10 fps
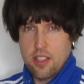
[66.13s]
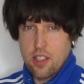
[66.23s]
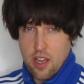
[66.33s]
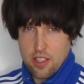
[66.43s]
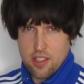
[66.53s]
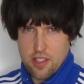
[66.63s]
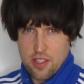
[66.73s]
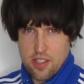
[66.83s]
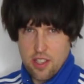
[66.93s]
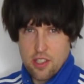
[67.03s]

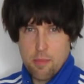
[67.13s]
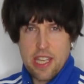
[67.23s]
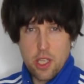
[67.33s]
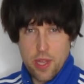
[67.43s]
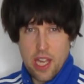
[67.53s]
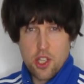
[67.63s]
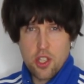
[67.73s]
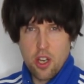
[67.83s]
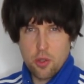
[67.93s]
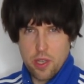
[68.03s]
curtains to make you that
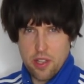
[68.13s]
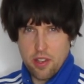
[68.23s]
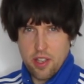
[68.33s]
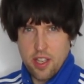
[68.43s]
shirt with.